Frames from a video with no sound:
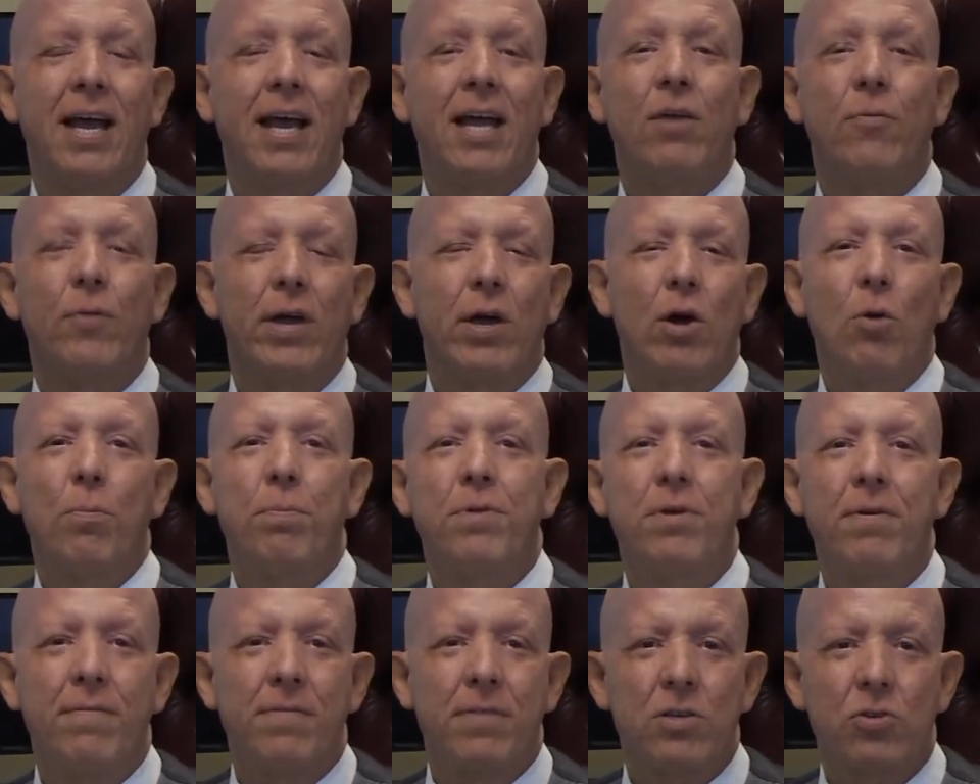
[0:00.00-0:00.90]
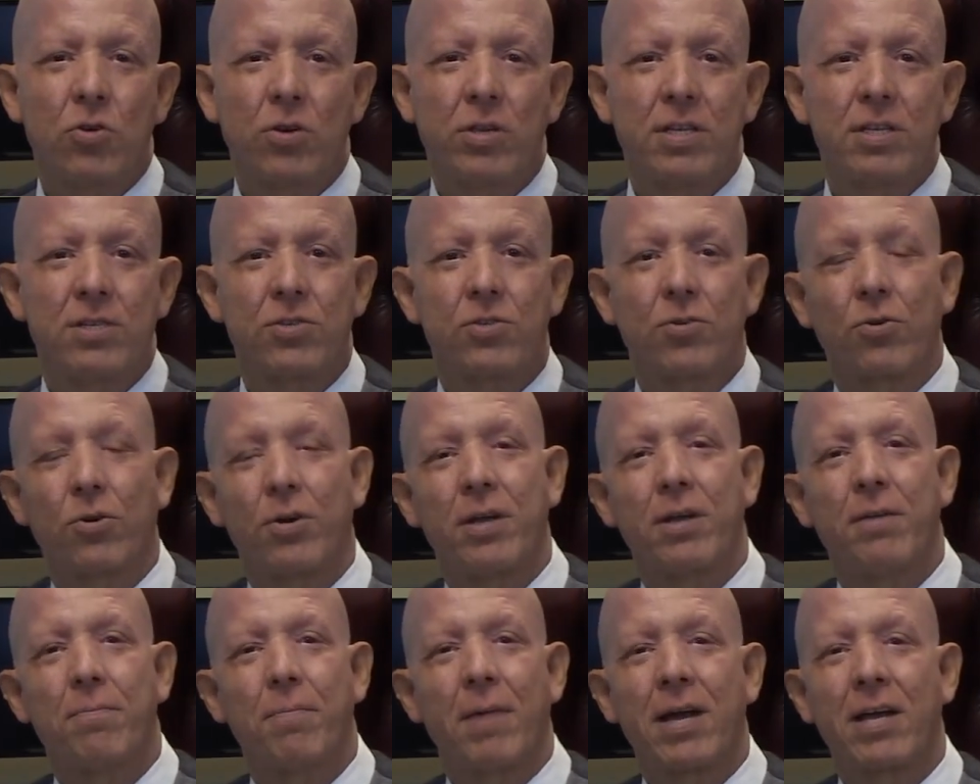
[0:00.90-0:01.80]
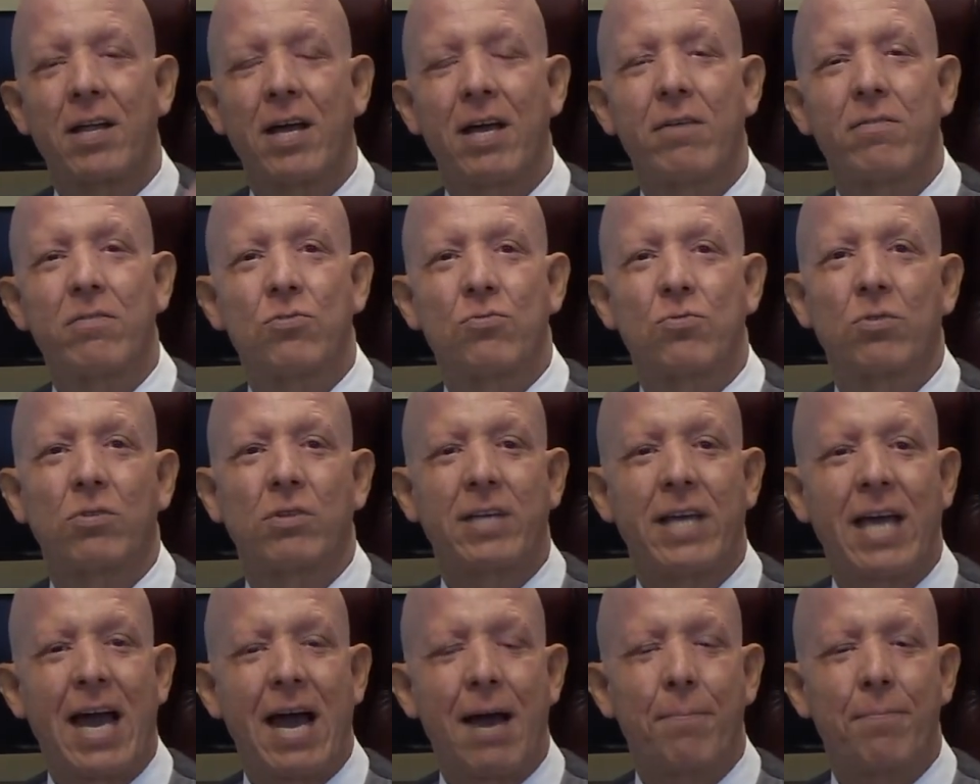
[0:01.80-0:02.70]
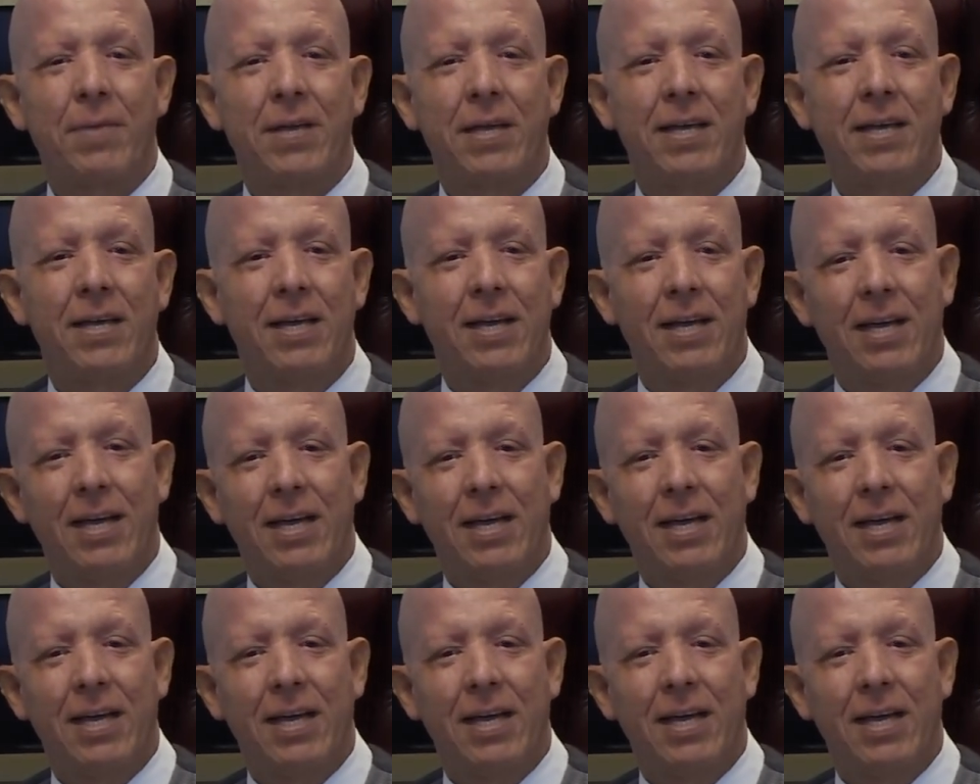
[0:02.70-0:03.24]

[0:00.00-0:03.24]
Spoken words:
Anyway, hope you've enjoyed this story. My client was really happy.